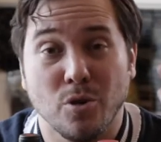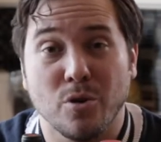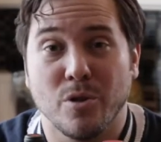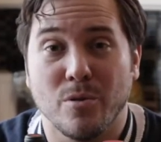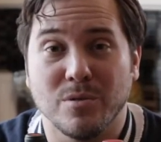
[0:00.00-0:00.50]

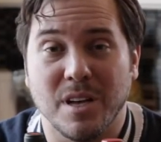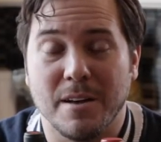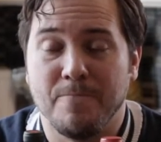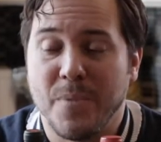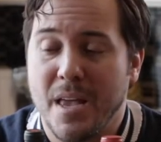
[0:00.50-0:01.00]
Look those
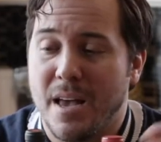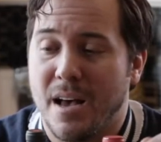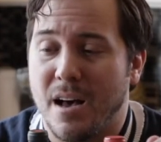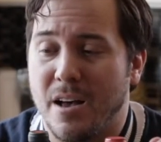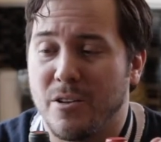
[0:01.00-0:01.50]
up.
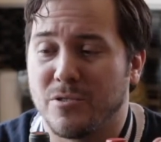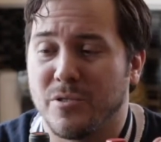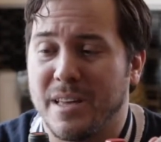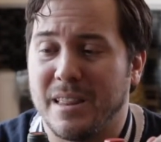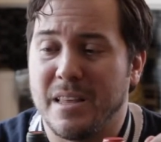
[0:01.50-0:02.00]
You
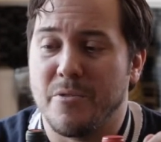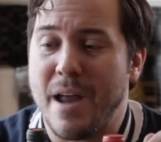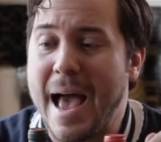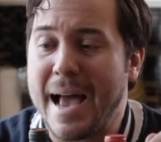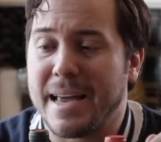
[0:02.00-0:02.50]
also get
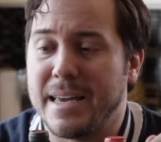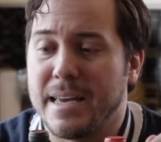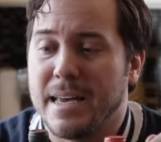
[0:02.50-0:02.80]
Lirac.